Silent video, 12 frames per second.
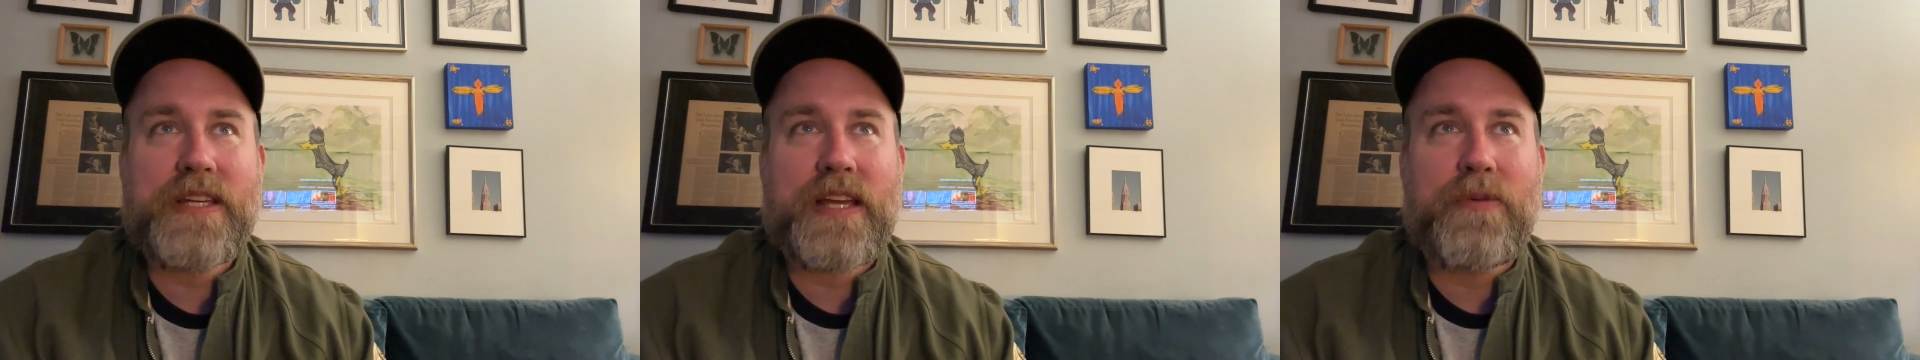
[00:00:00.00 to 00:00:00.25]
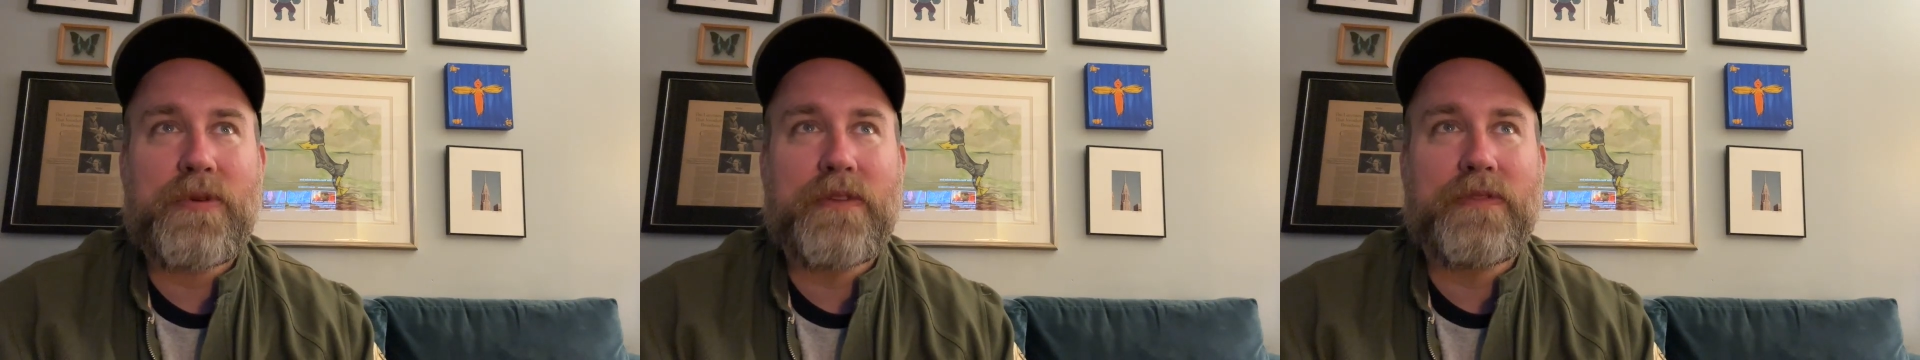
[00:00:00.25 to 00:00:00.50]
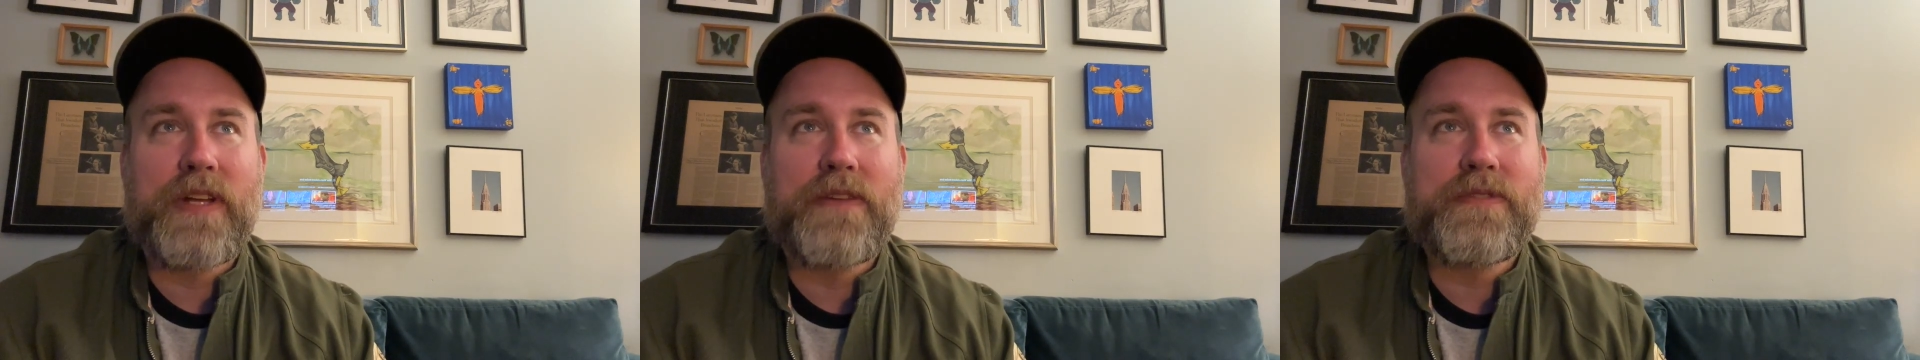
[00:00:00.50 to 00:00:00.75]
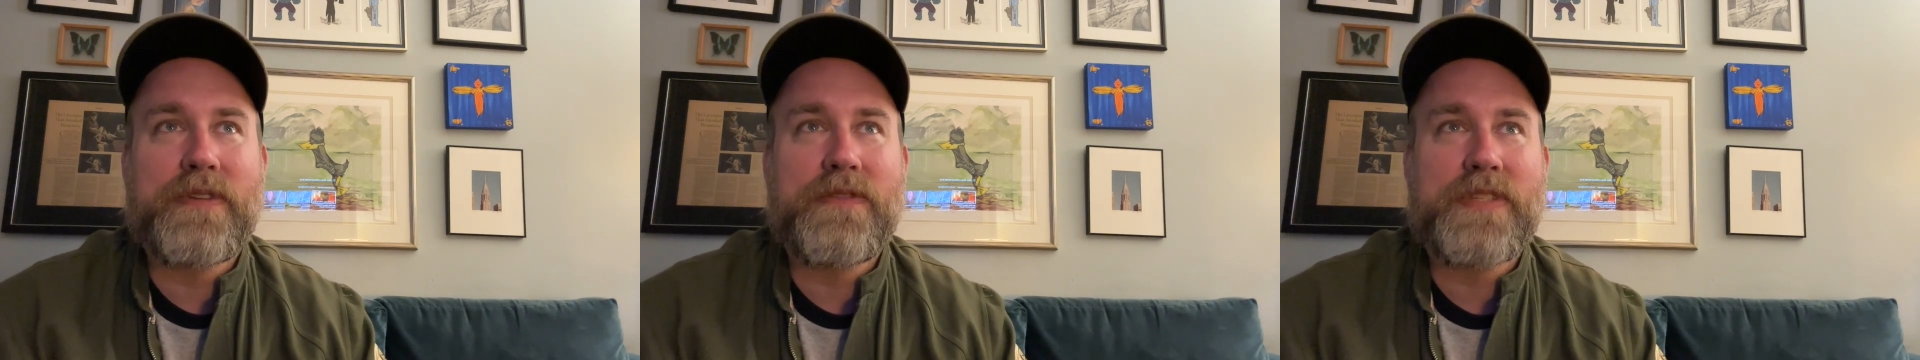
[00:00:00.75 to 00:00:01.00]
Like I would have
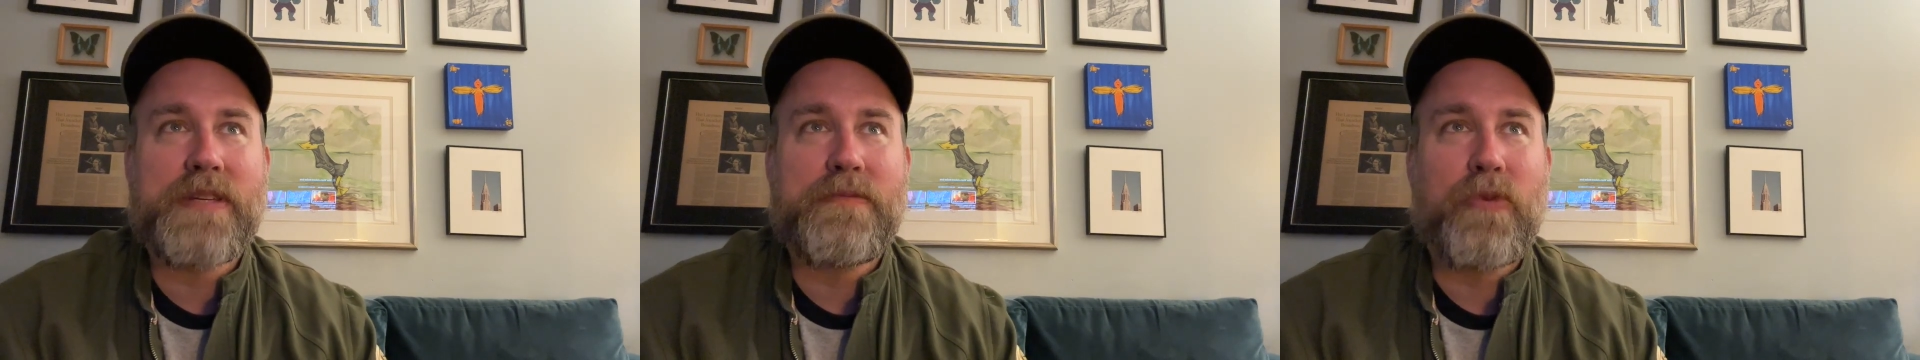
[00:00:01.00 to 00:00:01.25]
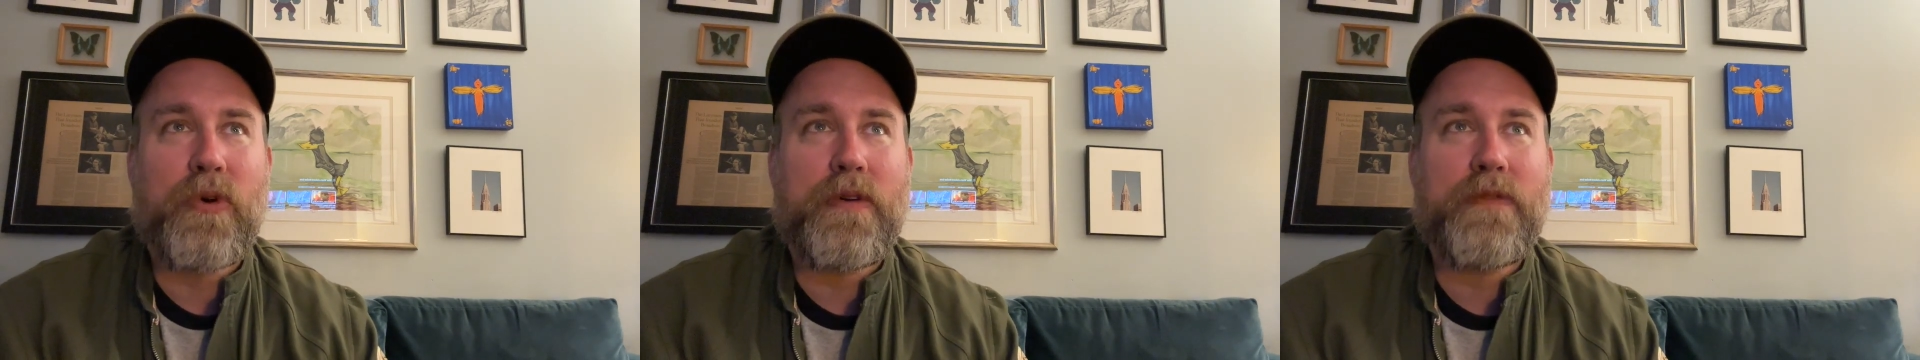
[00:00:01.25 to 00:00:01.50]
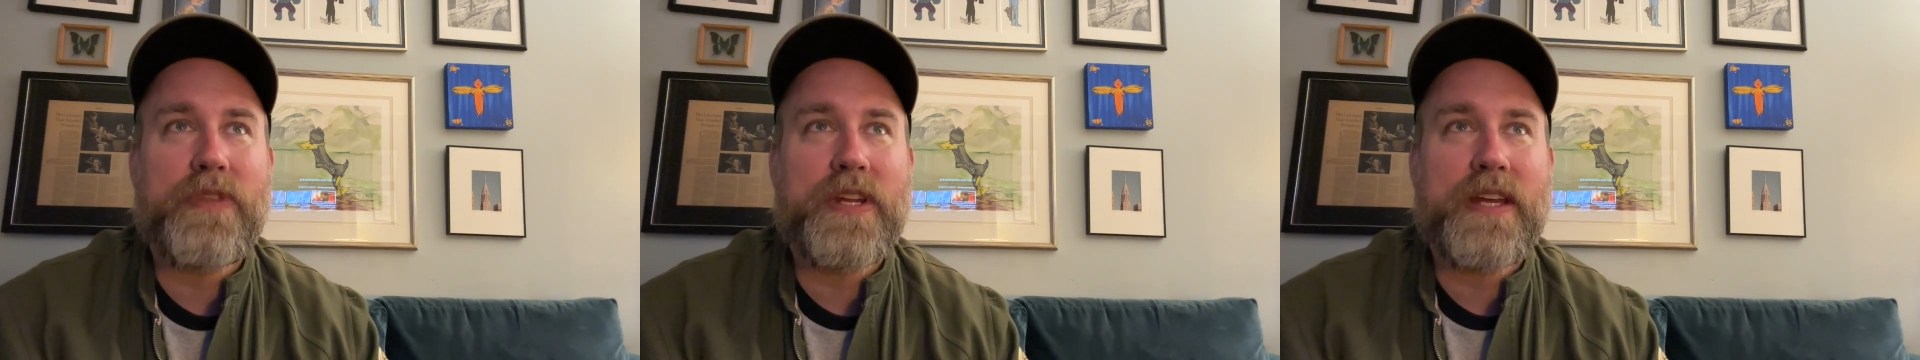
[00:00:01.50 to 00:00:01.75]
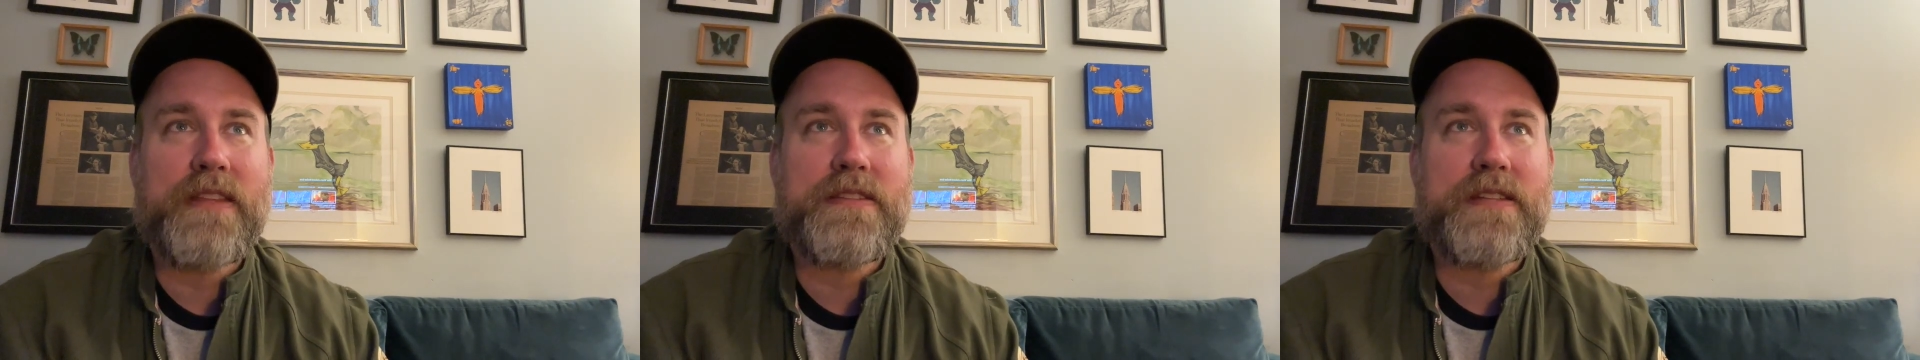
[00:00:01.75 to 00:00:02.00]
loved to have seen more of the
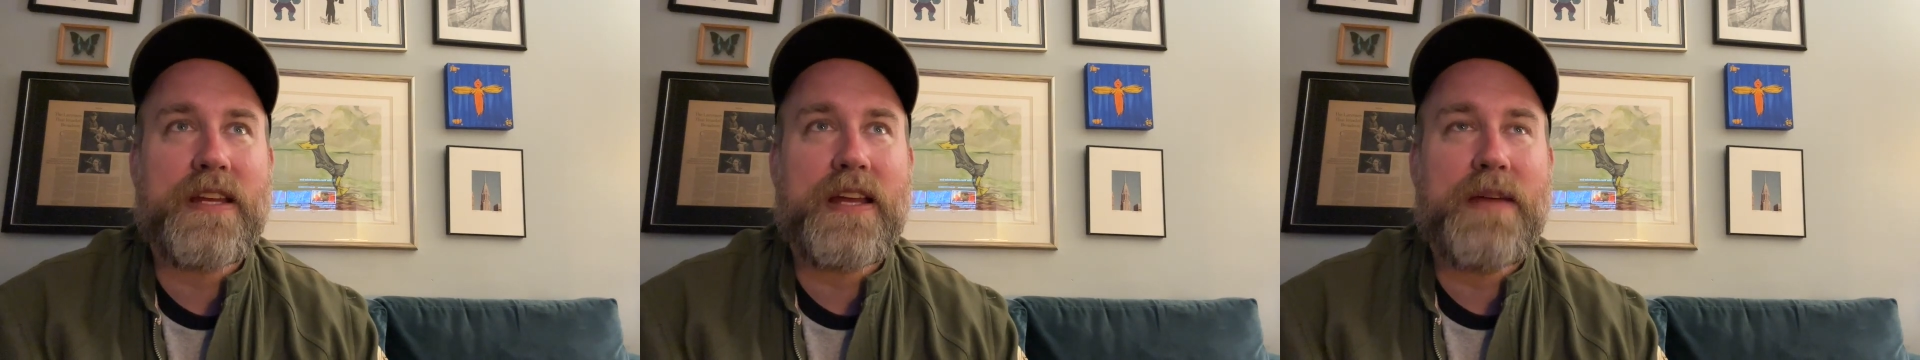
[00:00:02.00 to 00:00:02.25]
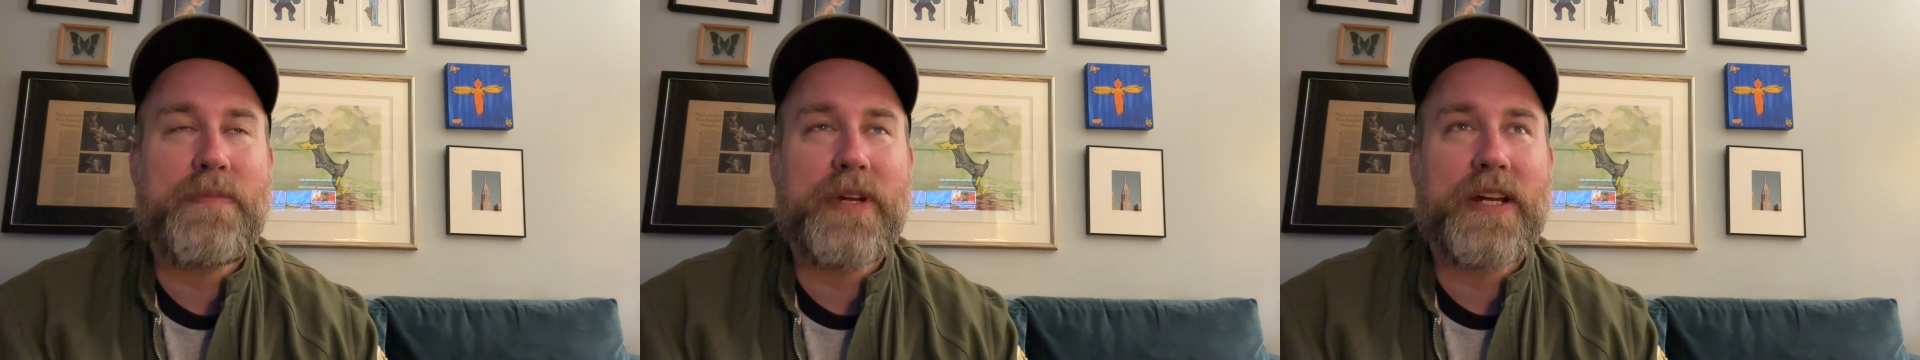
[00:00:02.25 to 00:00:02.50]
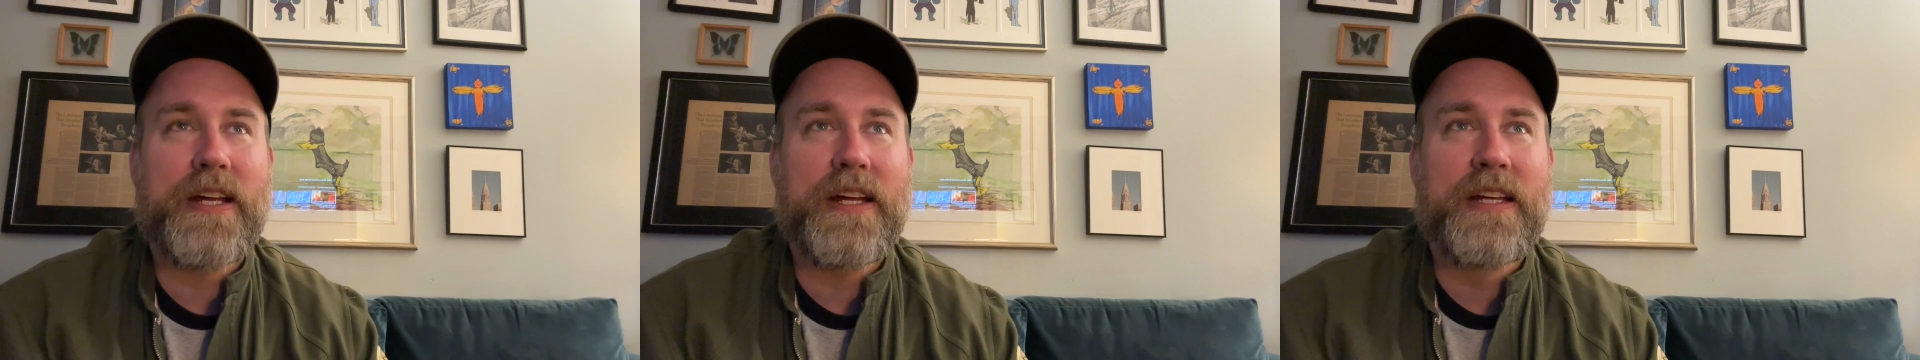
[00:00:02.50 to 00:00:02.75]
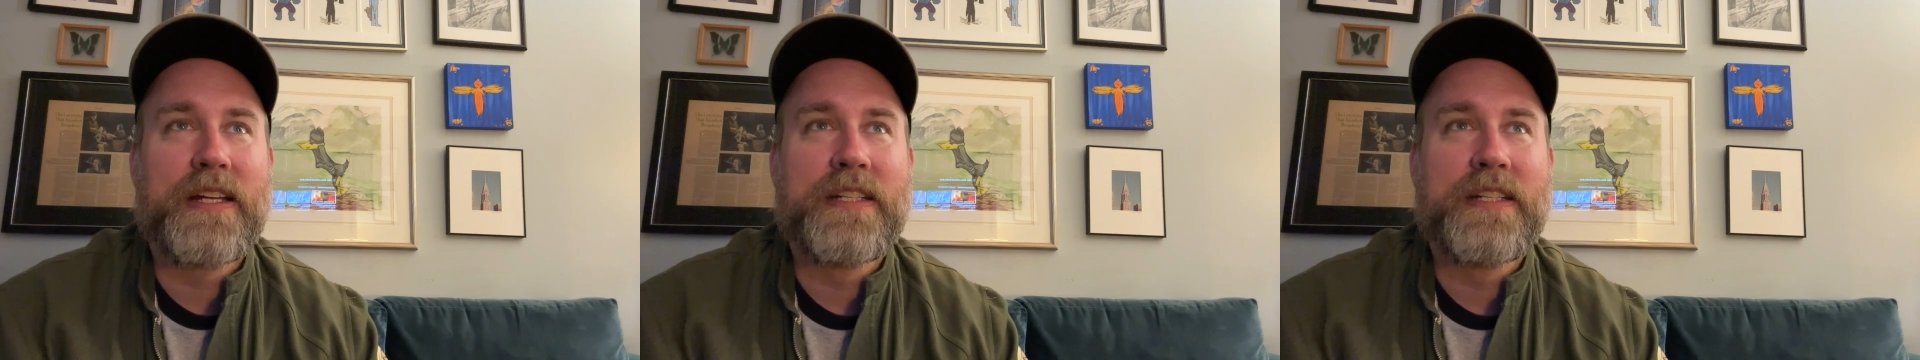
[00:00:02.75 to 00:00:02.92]
Ninth Jedi, but